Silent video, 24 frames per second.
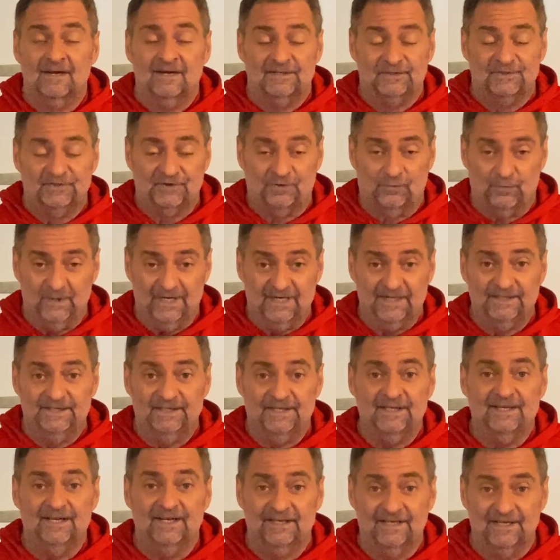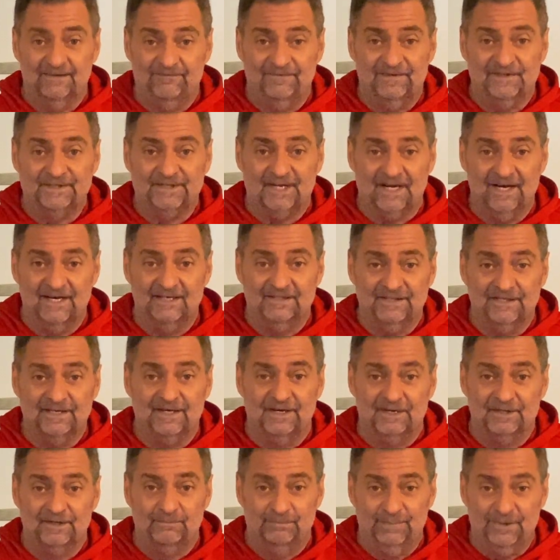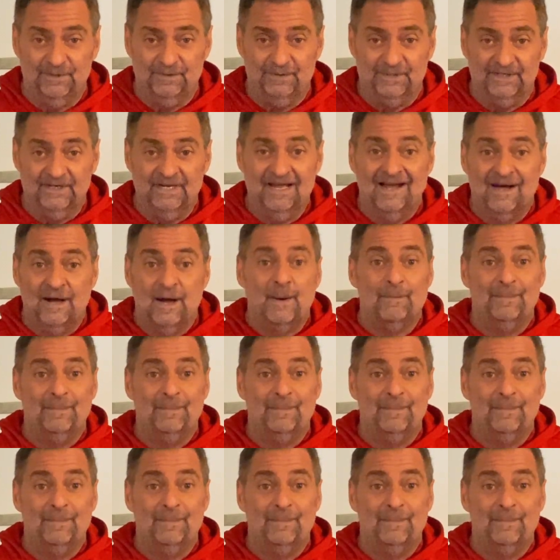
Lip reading: Squeezing and emphasizing on the booty,